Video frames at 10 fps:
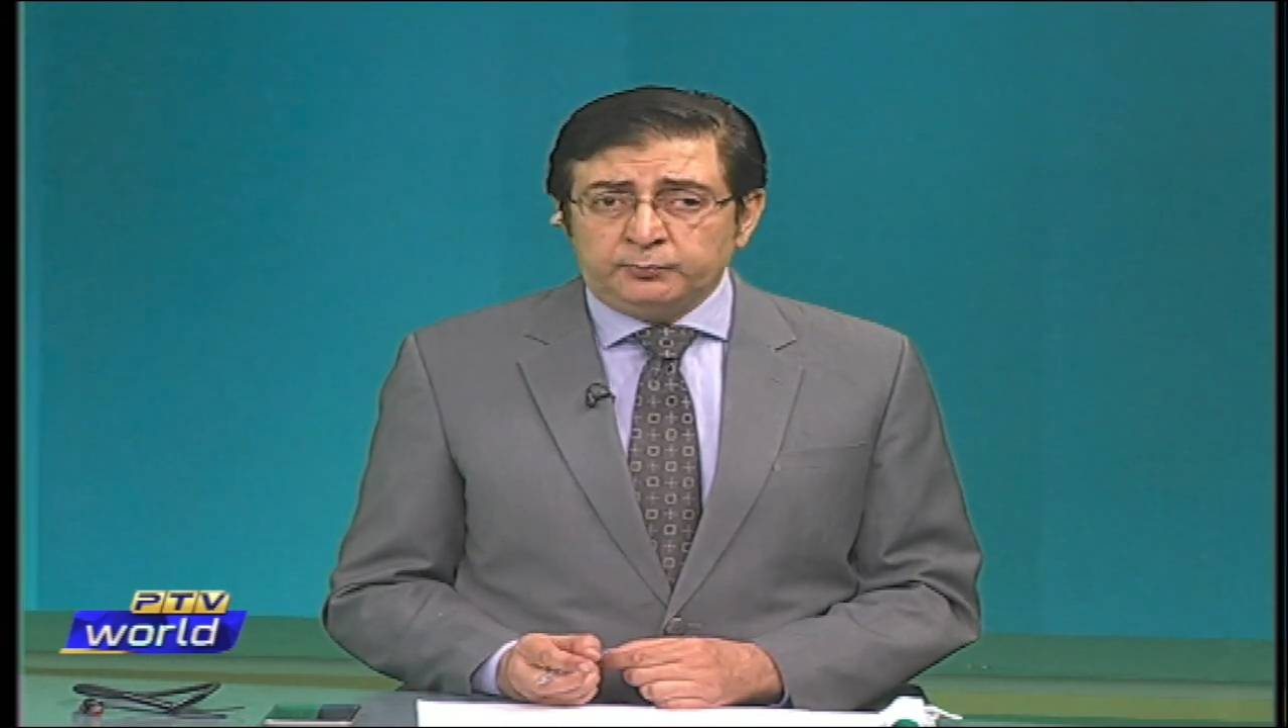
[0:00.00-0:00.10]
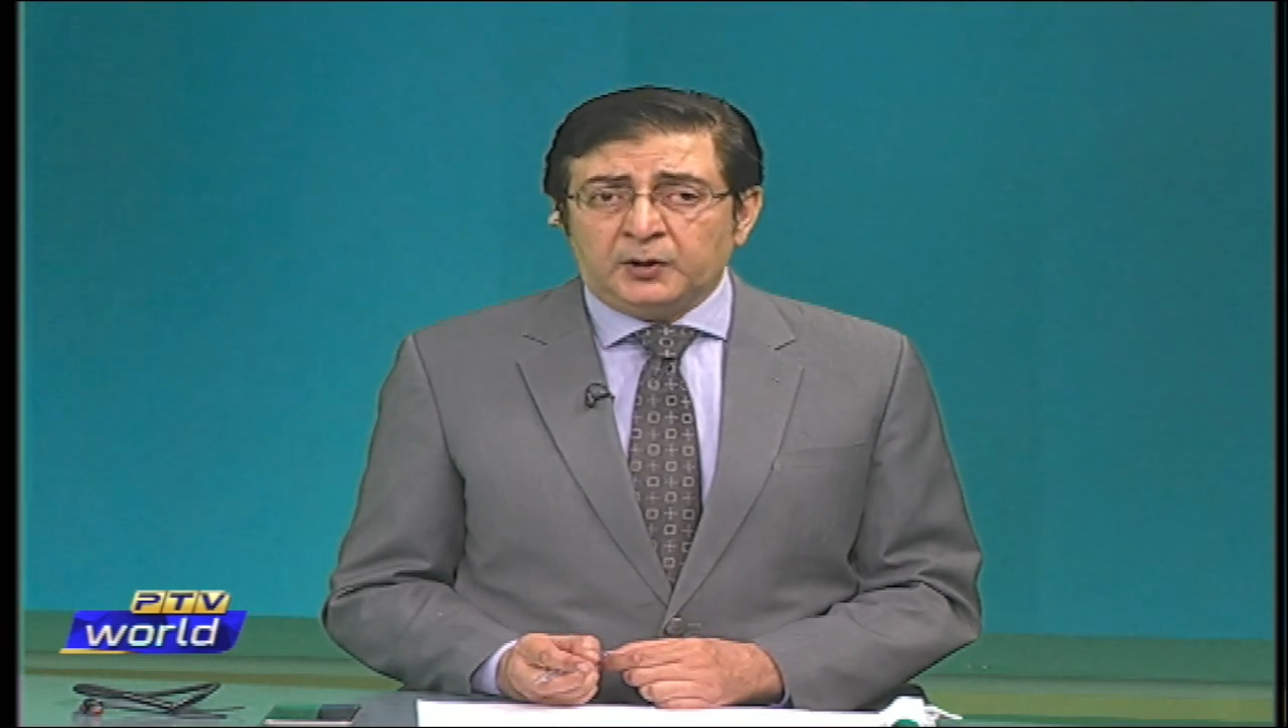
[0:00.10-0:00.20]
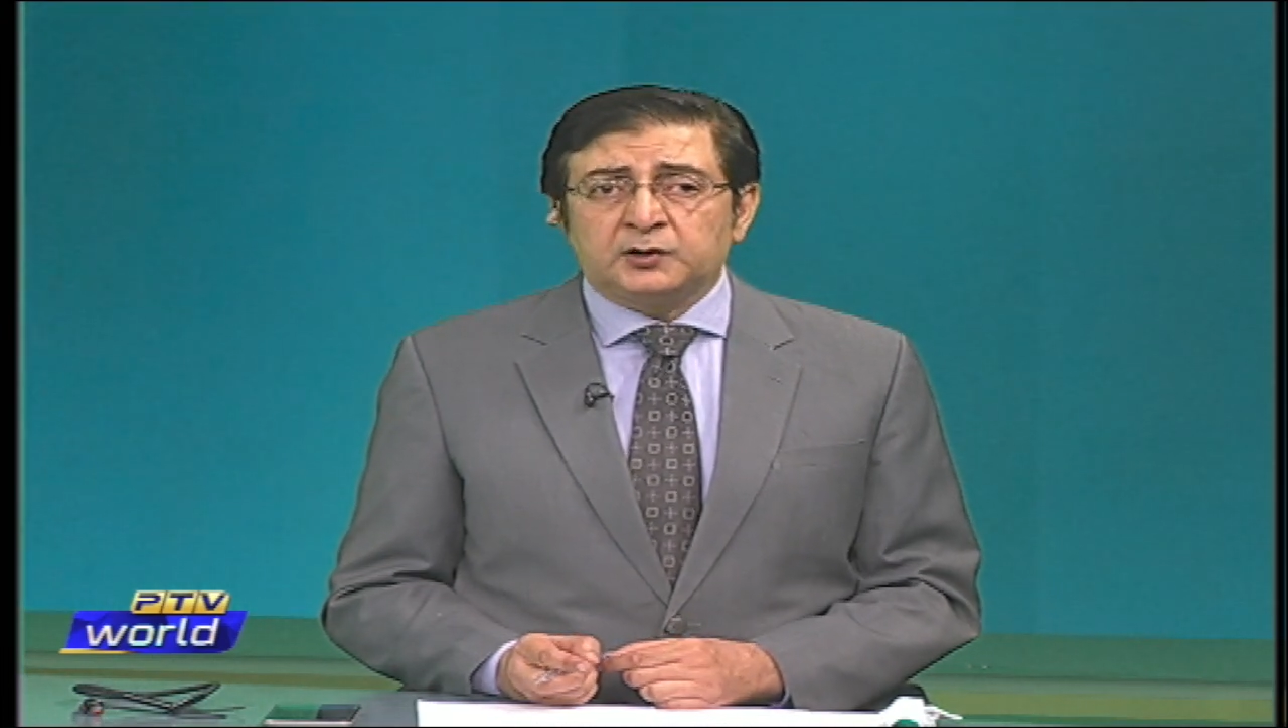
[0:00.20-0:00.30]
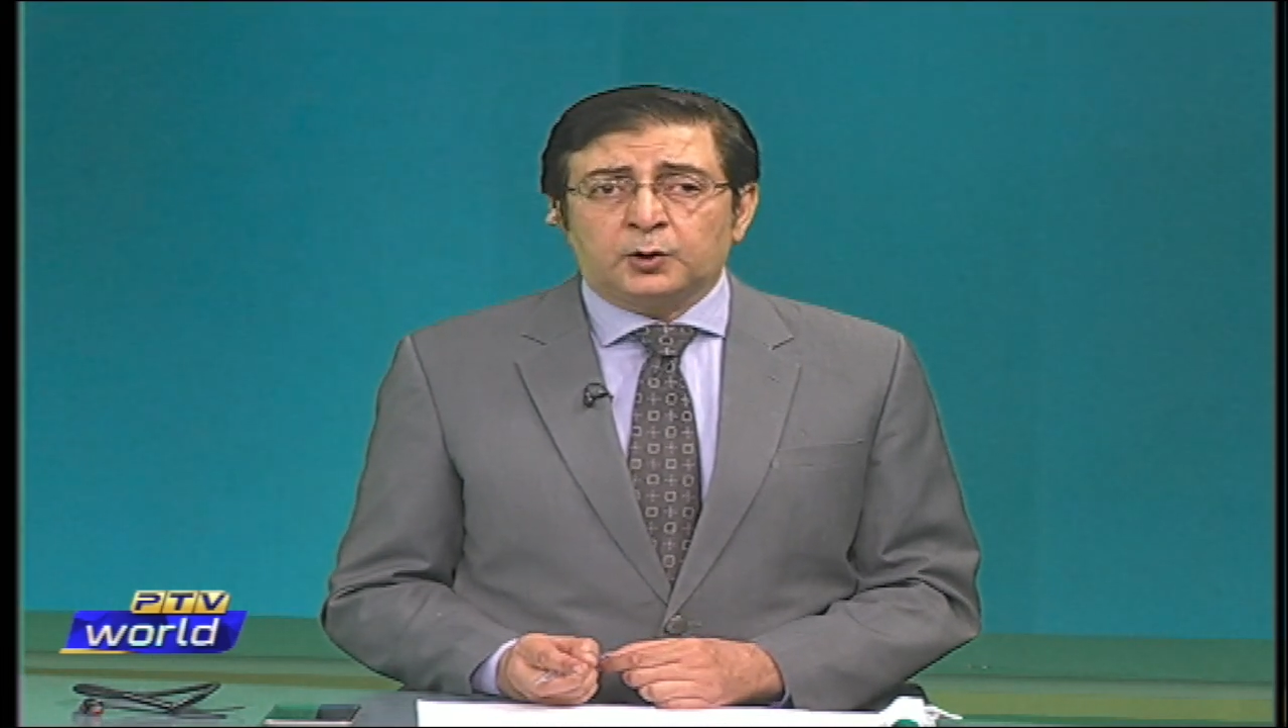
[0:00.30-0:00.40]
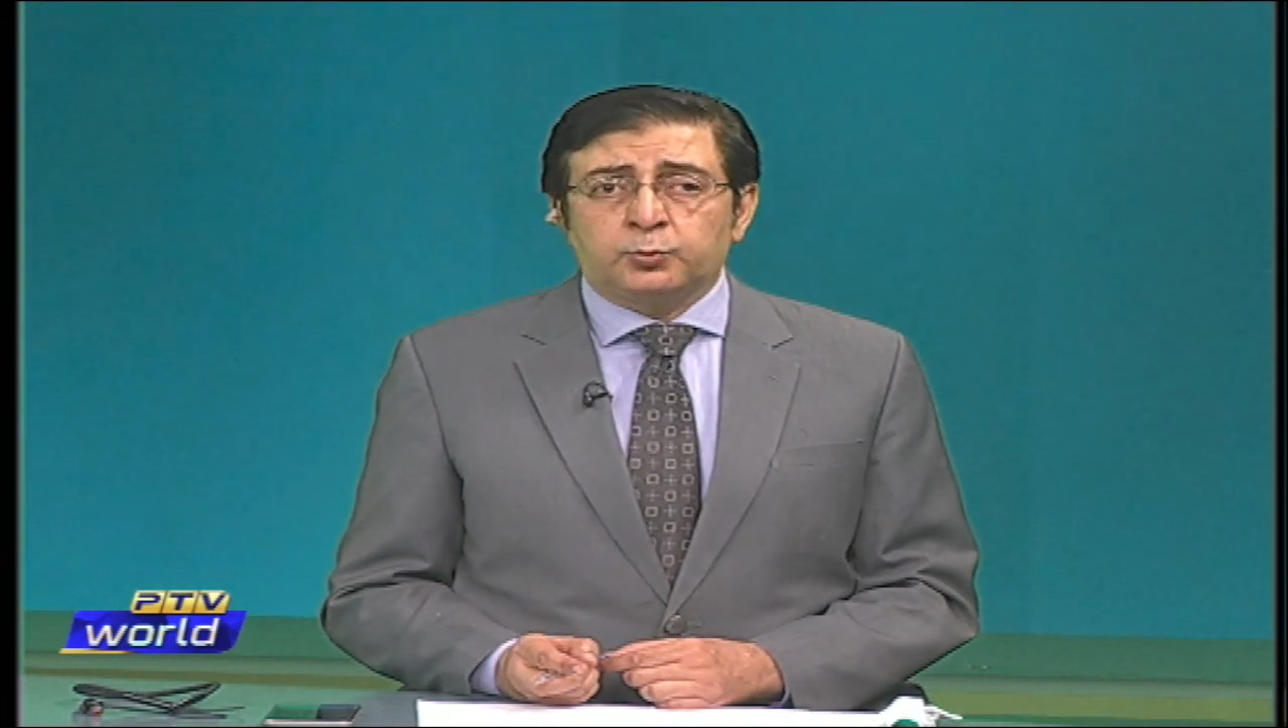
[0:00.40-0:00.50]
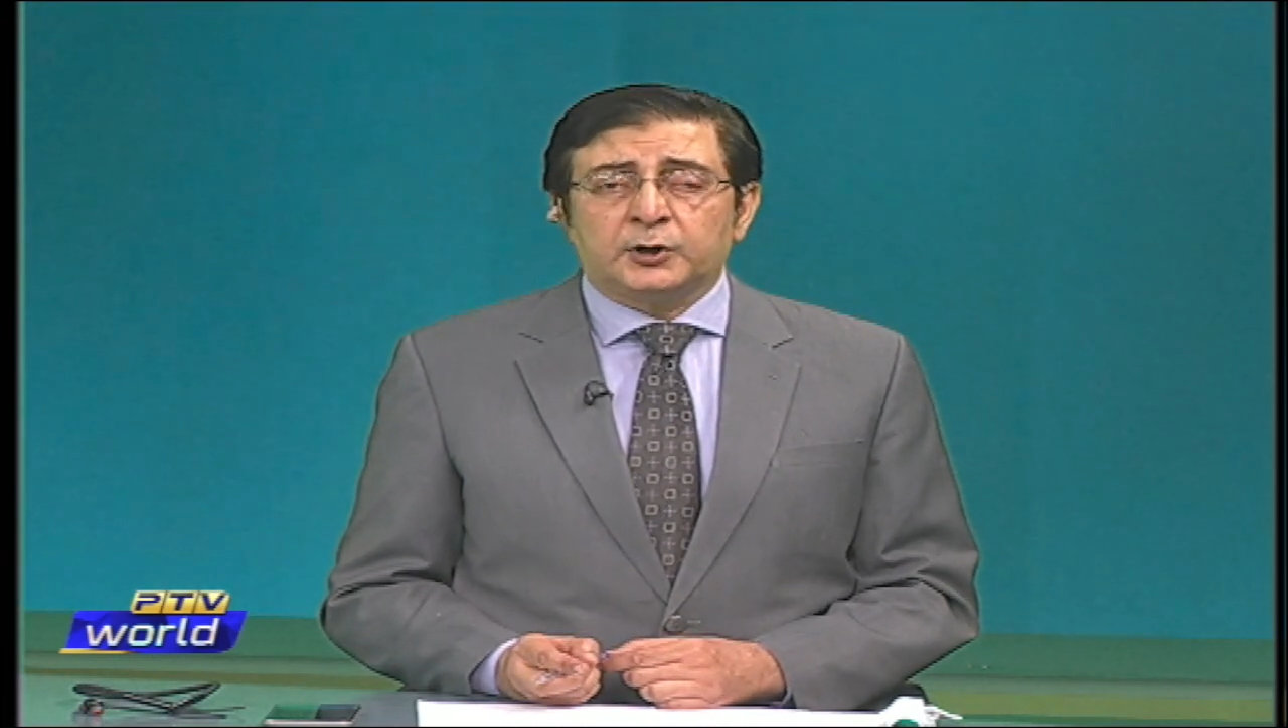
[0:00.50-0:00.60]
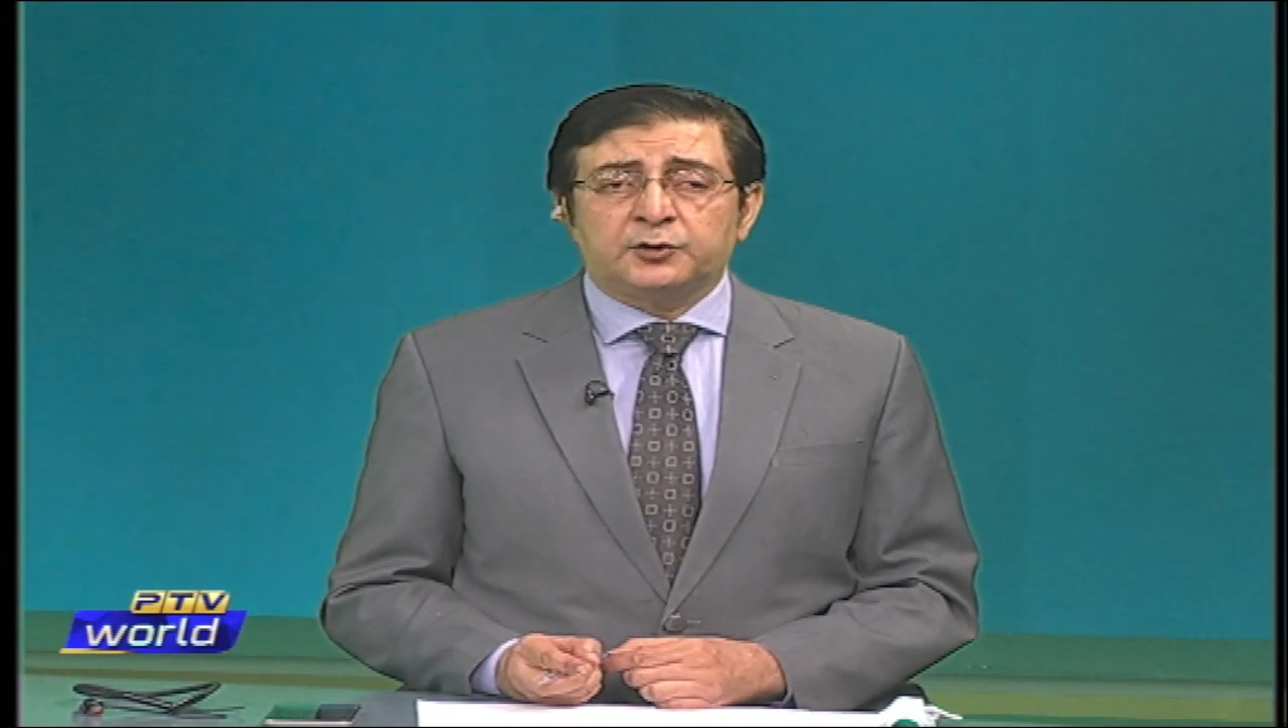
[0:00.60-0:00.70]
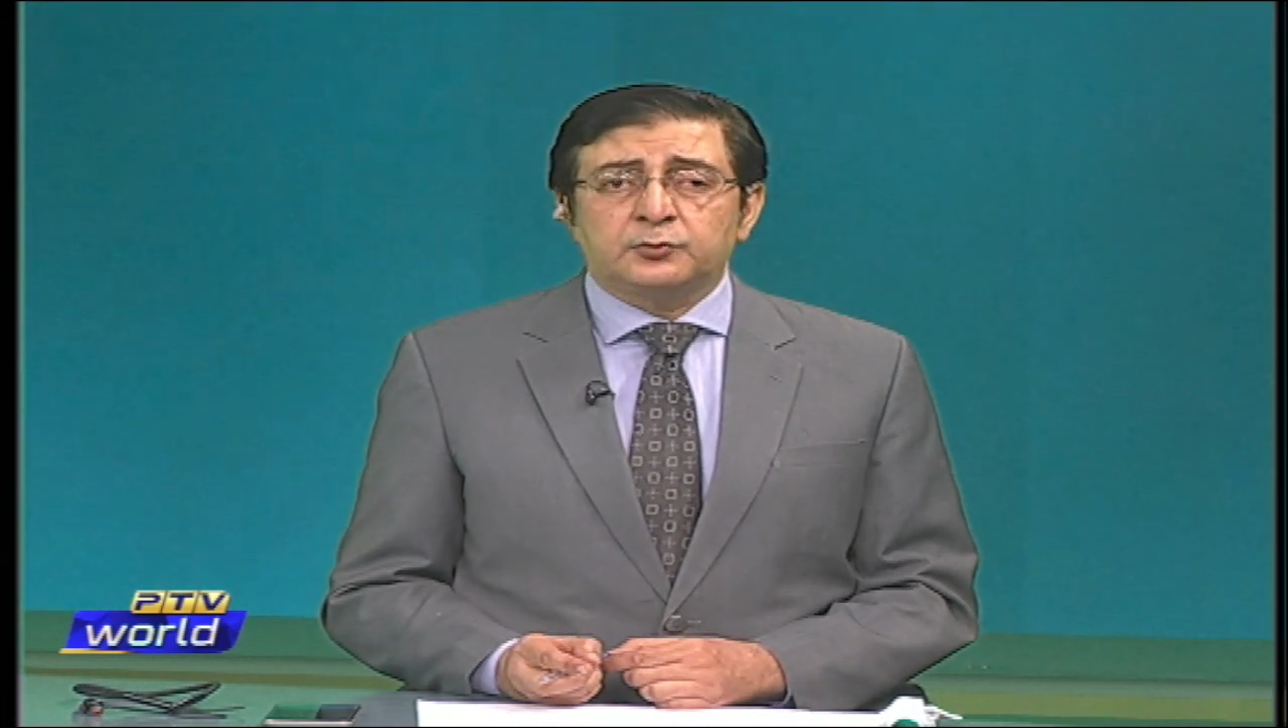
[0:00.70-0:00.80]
matter what